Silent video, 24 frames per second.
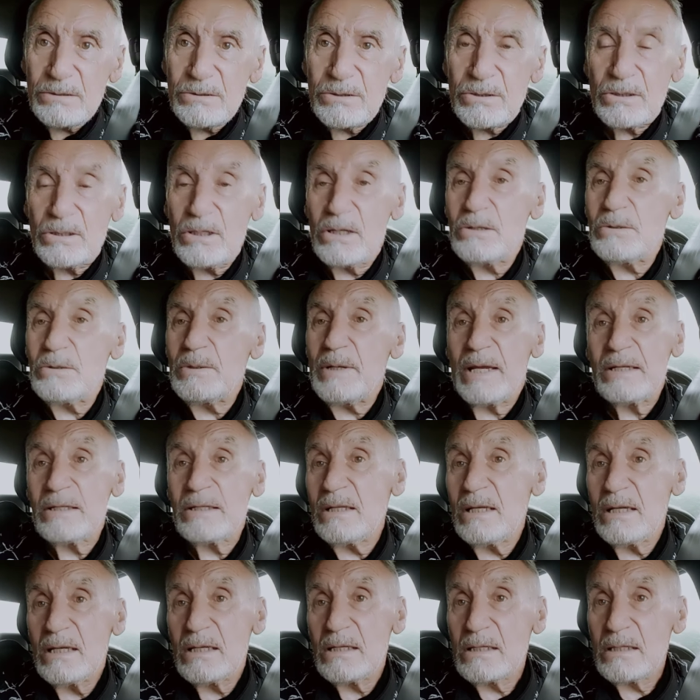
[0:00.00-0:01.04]
to go in
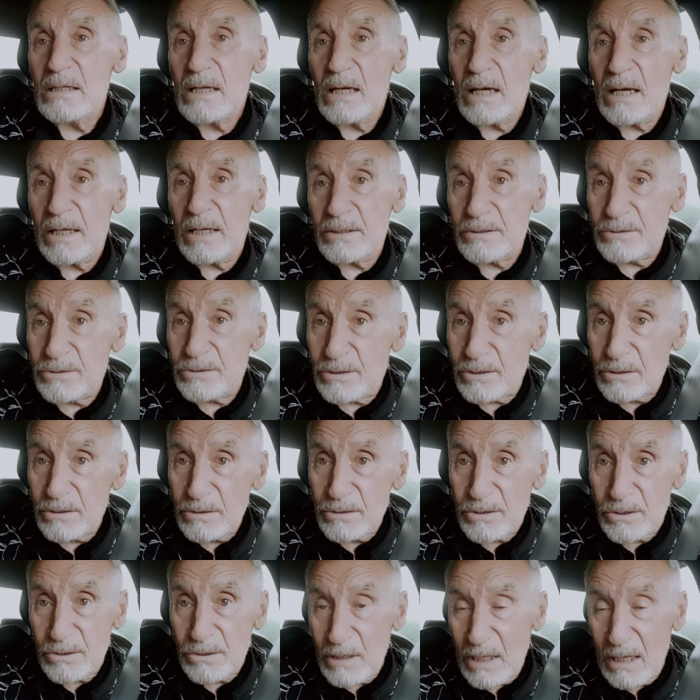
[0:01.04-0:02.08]
and
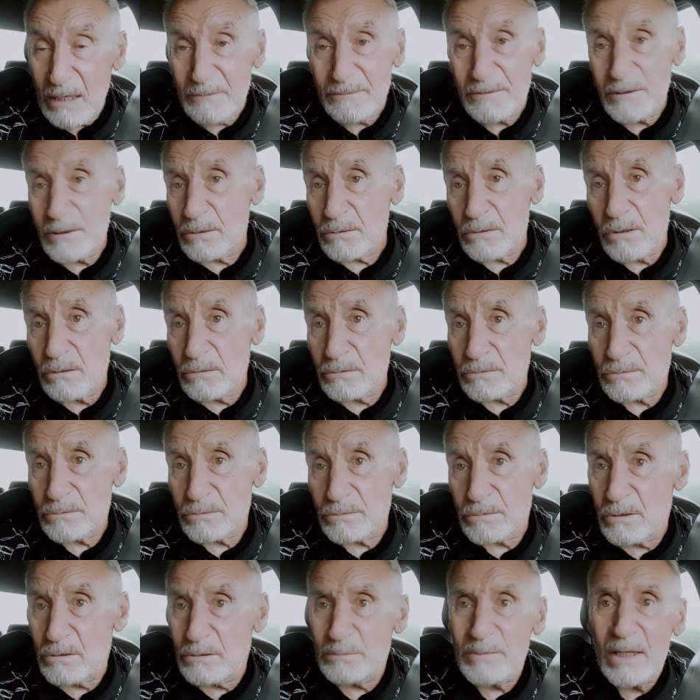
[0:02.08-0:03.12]
to have her own
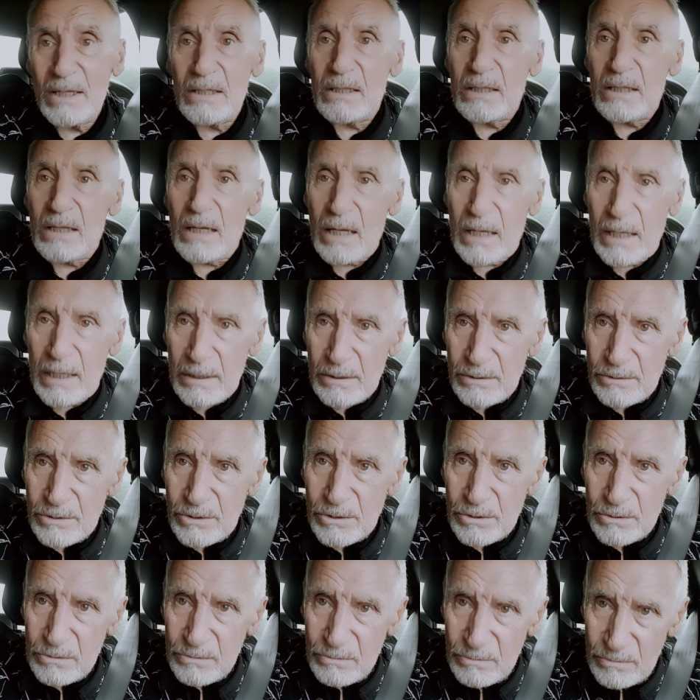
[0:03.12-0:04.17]
room and
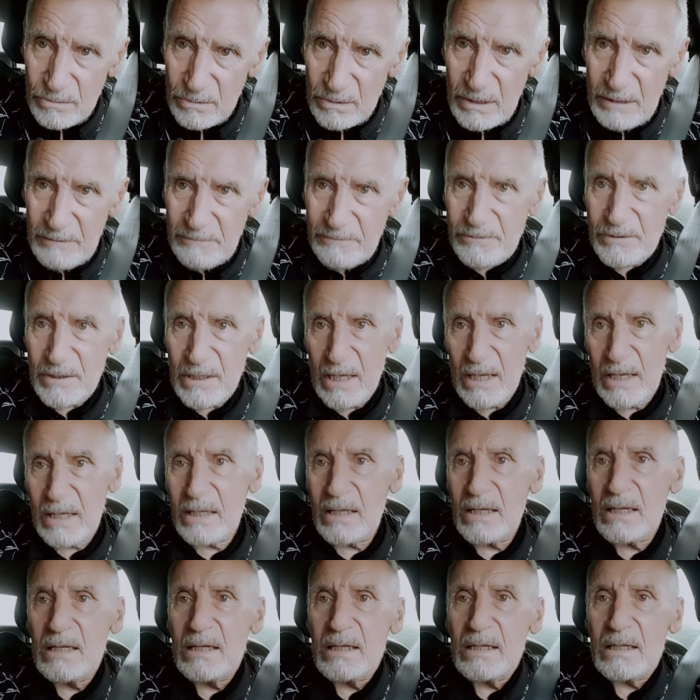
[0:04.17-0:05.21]
to live there
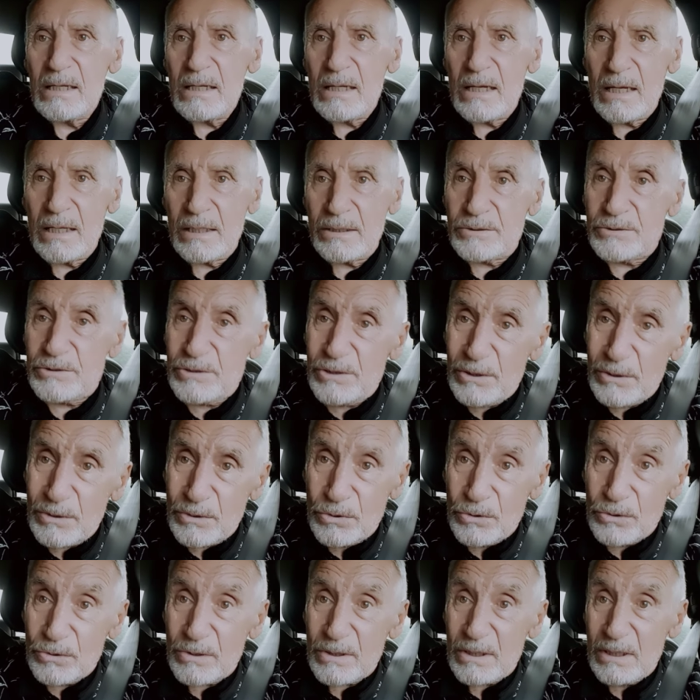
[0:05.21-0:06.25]
and to
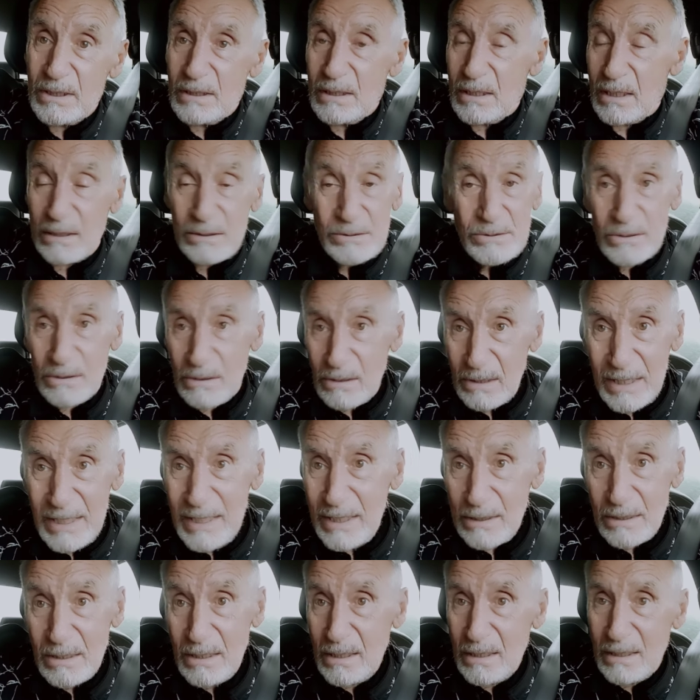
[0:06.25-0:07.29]
cook and to
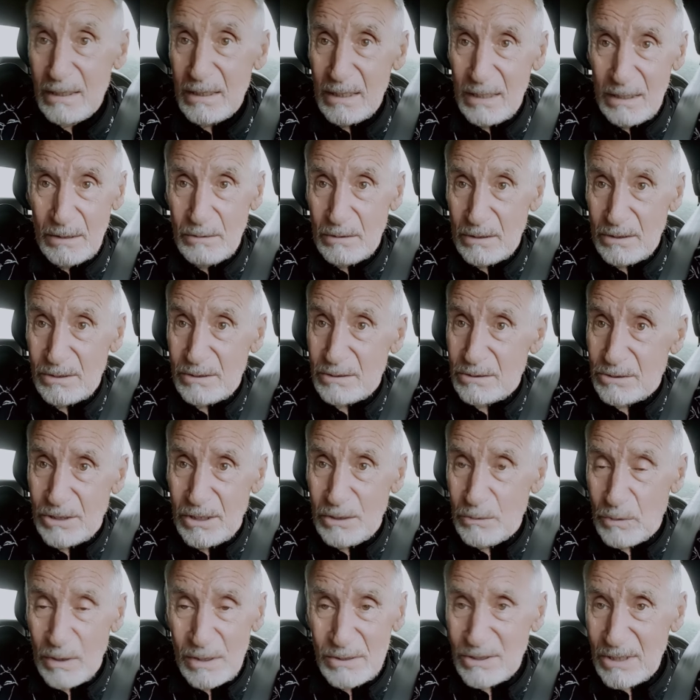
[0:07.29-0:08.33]
clean. She
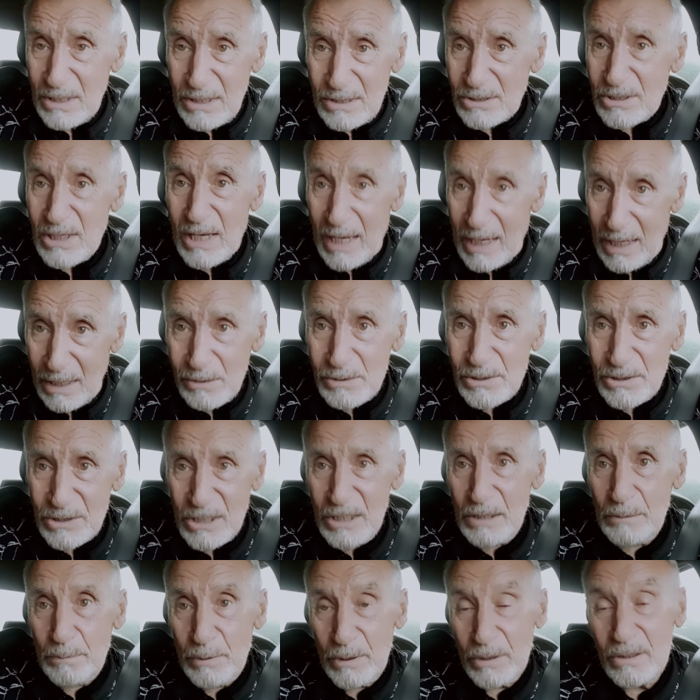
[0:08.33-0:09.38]
was his
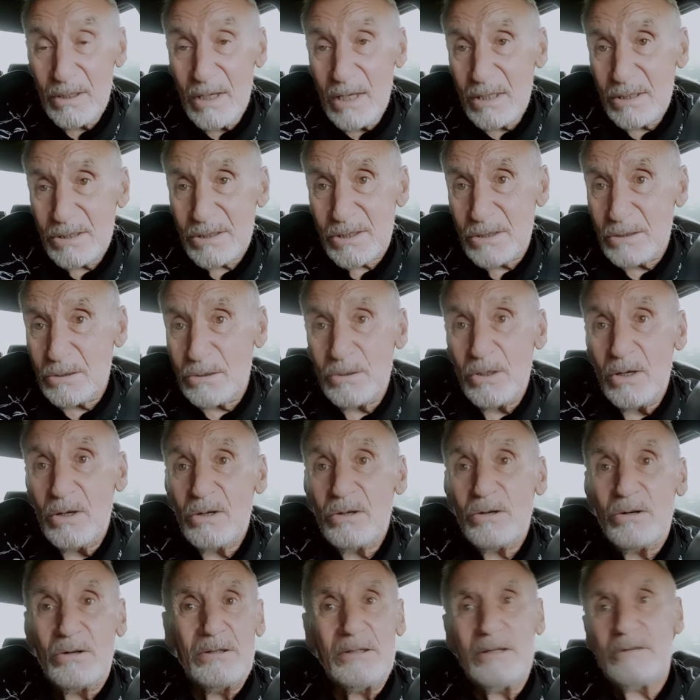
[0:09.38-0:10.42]
housekeeper. So
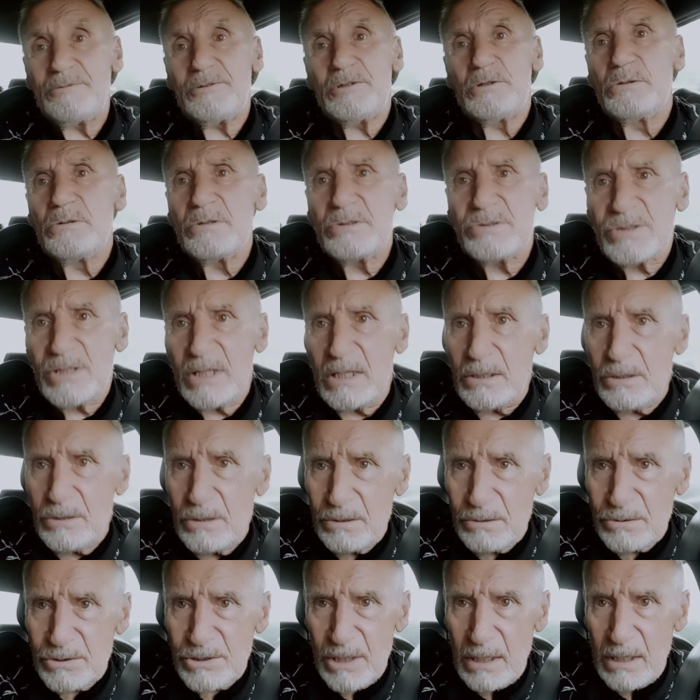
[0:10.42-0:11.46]
all of you
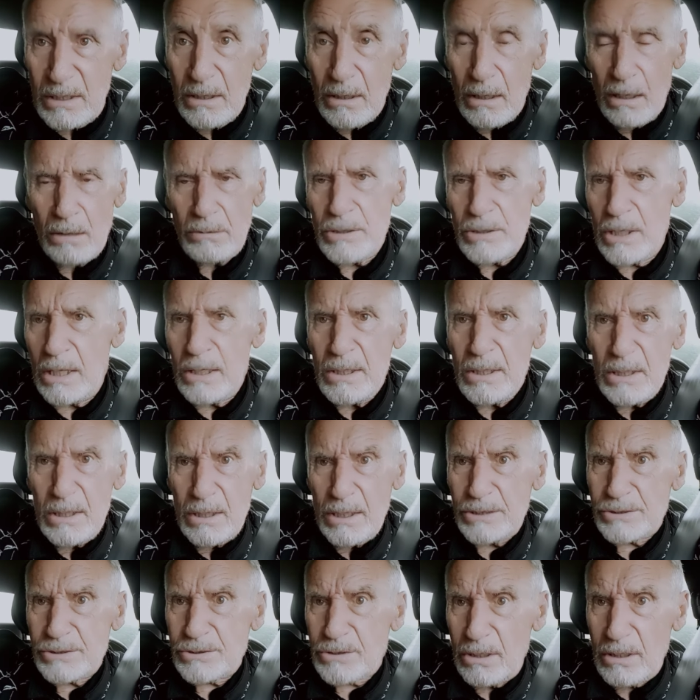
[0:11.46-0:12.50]
who say, oh yeah,
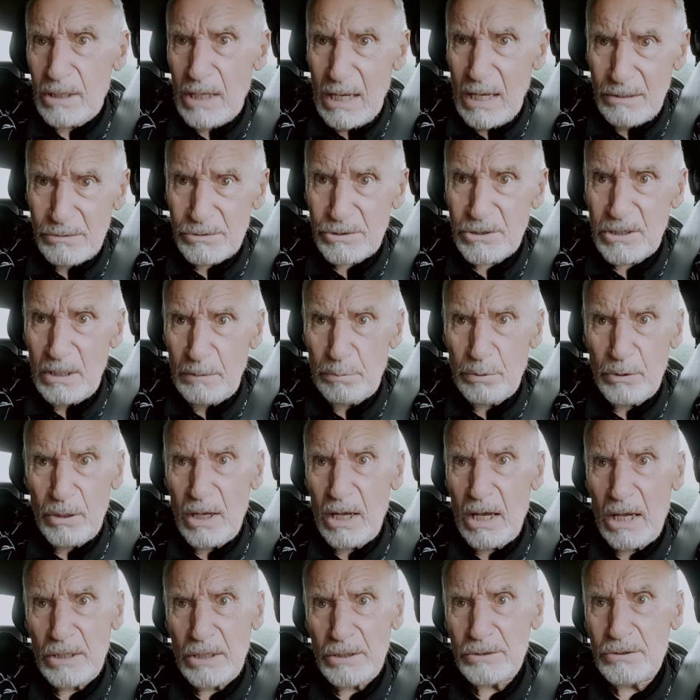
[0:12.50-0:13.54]
he's got a housekeeper
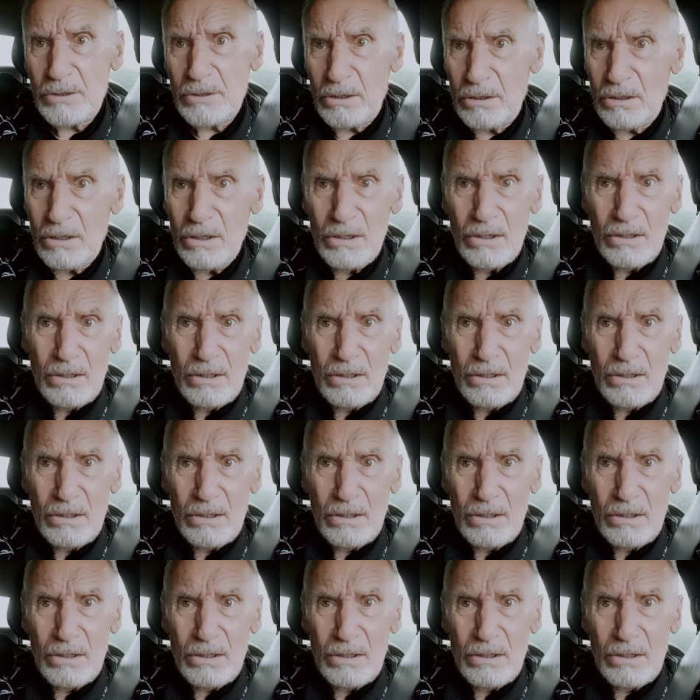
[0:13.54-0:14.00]
and a